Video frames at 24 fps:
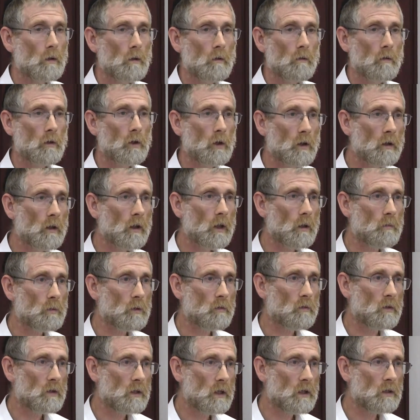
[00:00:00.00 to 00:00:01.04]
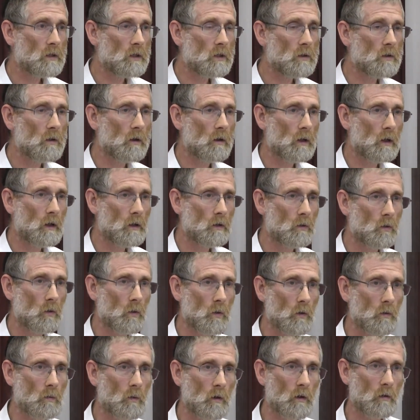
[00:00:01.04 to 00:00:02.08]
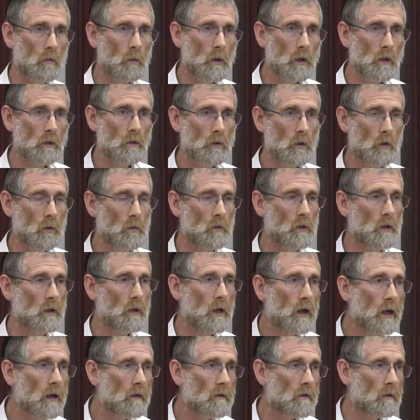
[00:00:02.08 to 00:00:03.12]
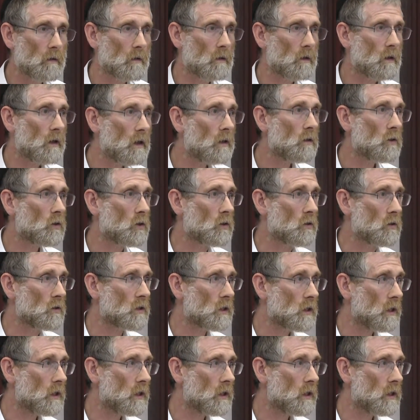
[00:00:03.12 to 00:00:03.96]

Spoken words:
the concept of a 19-year cycle was well known in other ancient